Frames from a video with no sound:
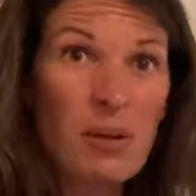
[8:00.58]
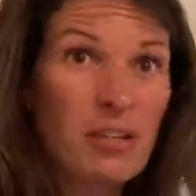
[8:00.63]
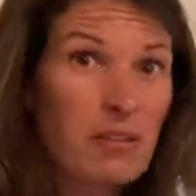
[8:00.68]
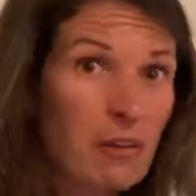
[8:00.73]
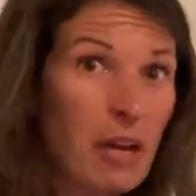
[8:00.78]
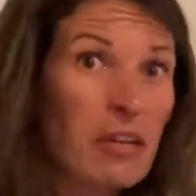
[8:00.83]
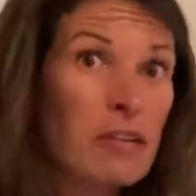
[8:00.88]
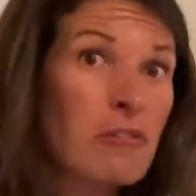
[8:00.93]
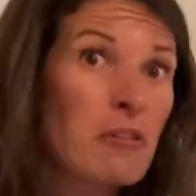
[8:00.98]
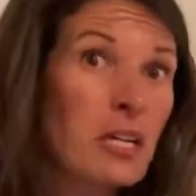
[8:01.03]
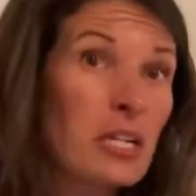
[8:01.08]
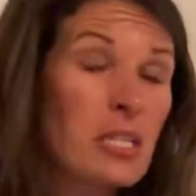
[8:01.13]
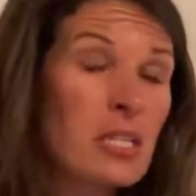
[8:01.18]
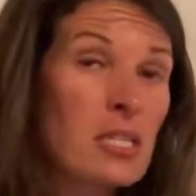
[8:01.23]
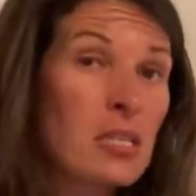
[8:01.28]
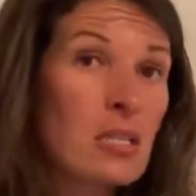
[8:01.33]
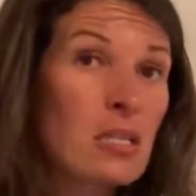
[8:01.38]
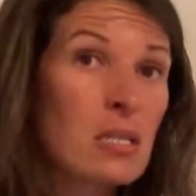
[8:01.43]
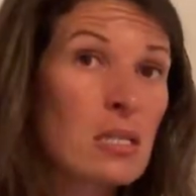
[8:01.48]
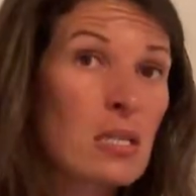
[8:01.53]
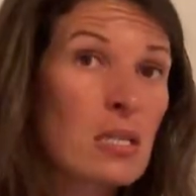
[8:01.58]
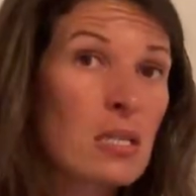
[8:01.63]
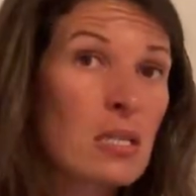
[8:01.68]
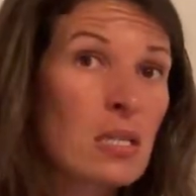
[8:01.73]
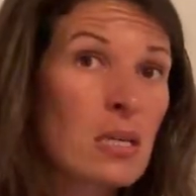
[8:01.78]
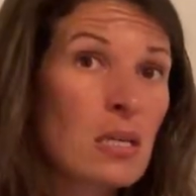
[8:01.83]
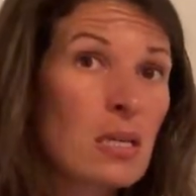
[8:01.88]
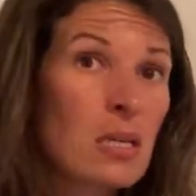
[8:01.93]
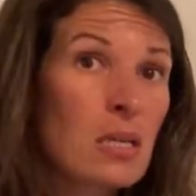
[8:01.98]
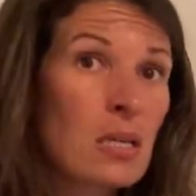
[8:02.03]
directrix?
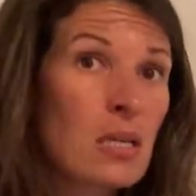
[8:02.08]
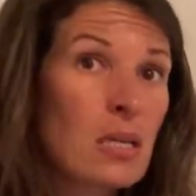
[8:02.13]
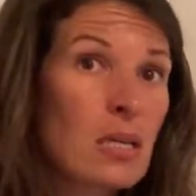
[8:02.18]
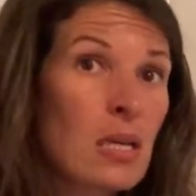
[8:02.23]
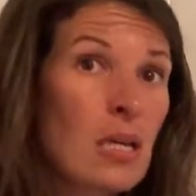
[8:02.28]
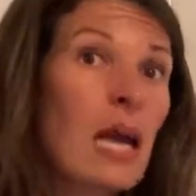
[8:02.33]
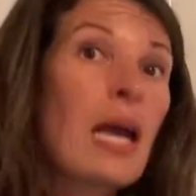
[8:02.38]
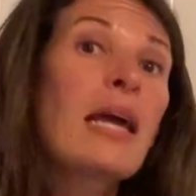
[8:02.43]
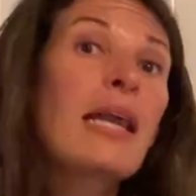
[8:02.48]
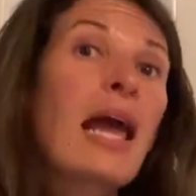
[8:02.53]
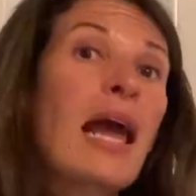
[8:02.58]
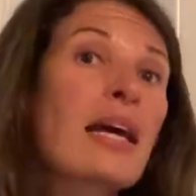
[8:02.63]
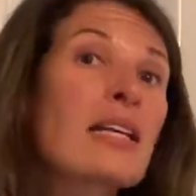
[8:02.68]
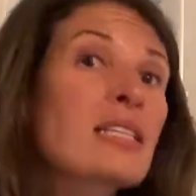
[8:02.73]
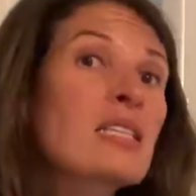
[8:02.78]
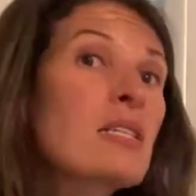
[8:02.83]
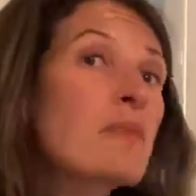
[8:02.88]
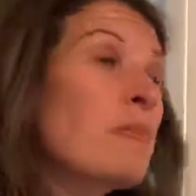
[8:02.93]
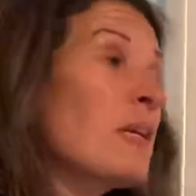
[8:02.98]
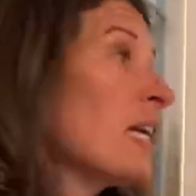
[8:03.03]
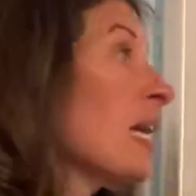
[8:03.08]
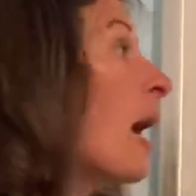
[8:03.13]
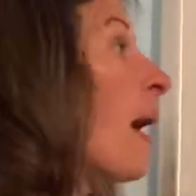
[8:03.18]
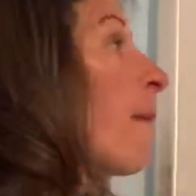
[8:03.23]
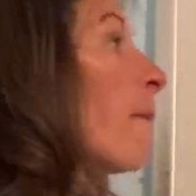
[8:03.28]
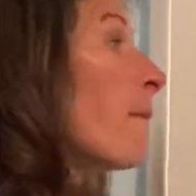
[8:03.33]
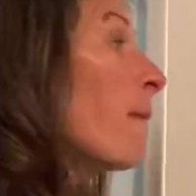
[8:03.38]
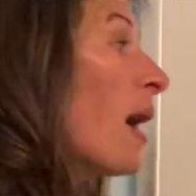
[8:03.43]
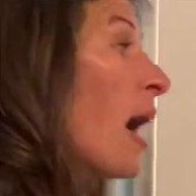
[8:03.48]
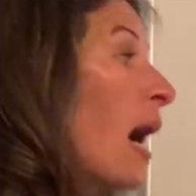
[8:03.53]
It has to be
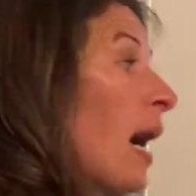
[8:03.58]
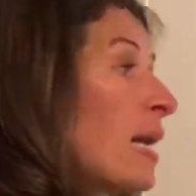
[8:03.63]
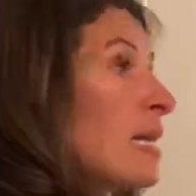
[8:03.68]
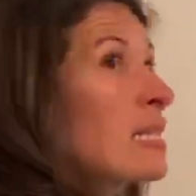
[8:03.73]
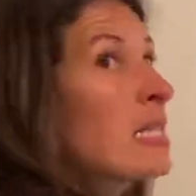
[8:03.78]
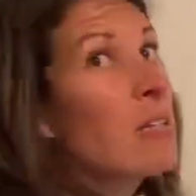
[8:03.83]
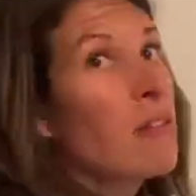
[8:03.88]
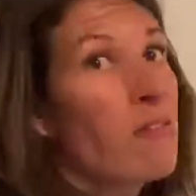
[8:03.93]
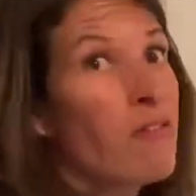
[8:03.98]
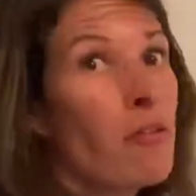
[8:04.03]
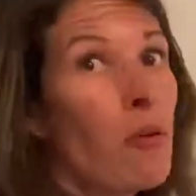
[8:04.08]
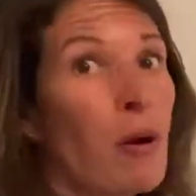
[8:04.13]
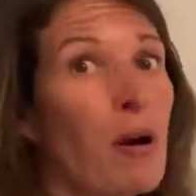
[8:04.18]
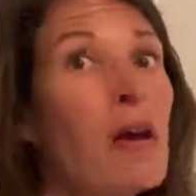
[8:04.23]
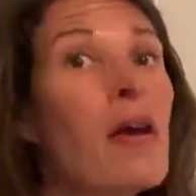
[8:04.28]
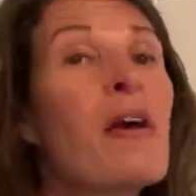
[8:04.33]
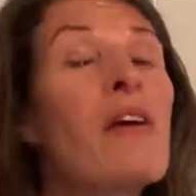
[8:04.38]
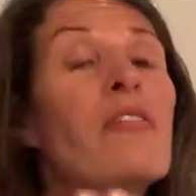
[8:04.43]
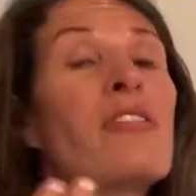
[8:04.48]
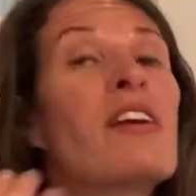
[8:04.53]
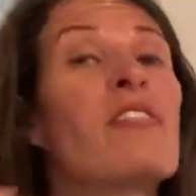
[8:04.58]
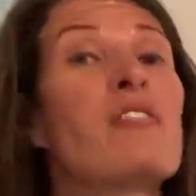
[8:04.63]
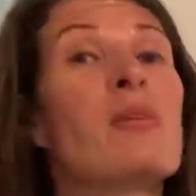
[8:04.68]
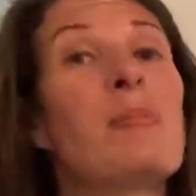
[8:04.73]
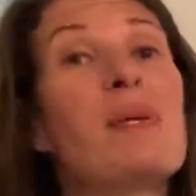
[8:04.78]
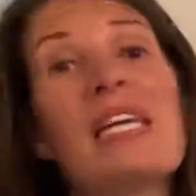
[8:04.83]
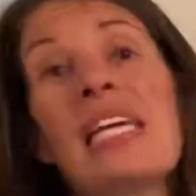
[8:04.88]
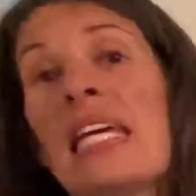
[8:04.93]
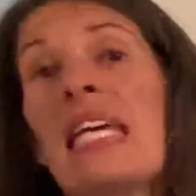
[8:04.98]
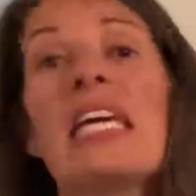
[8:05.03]
at +4. They have to
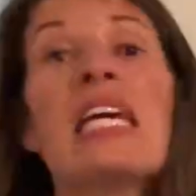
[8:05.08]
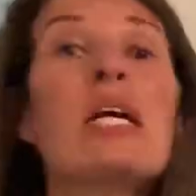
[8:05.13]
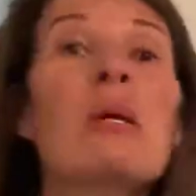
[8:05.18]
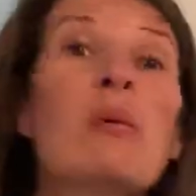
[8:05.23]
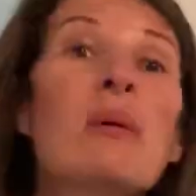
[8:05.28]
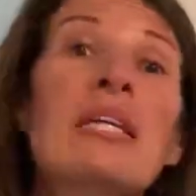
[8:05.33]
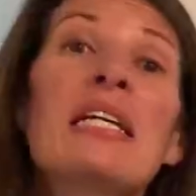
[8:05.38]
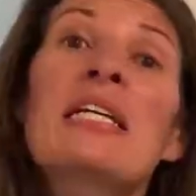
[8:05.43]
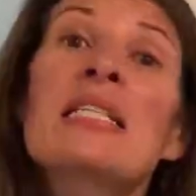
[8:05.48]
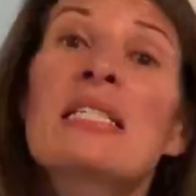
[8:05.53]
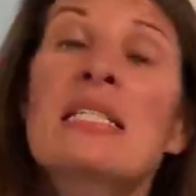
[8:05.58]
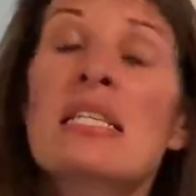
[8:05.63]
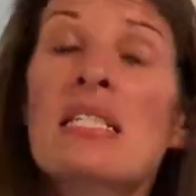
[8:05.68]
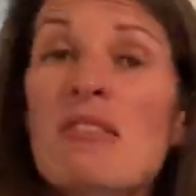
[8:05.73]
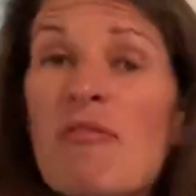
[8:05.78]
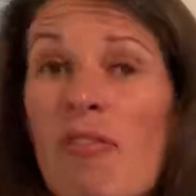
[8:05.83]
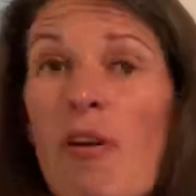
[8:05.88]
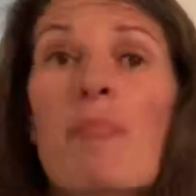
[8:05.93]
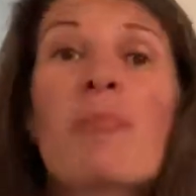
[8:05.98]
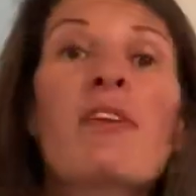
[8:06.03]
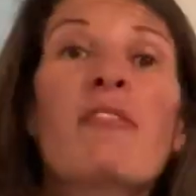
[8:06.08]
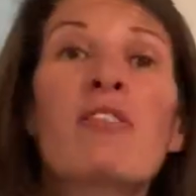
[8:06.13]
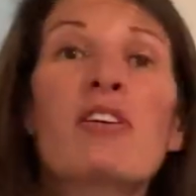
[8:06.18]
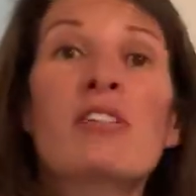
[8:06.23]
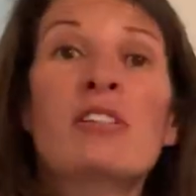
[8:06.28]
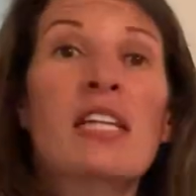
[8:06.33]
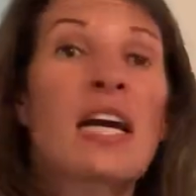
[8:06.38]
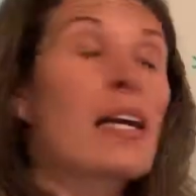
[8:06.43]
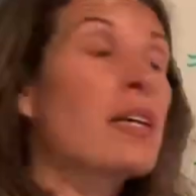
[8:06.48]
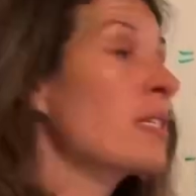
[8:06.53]
be equidistant from the
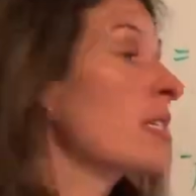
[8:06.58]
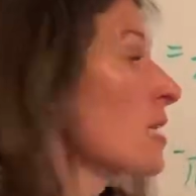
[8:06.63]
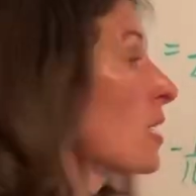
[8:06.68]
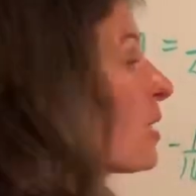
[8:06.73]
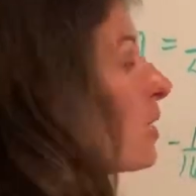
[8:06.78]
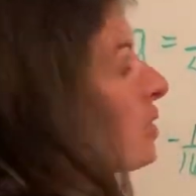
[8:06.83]
vertex.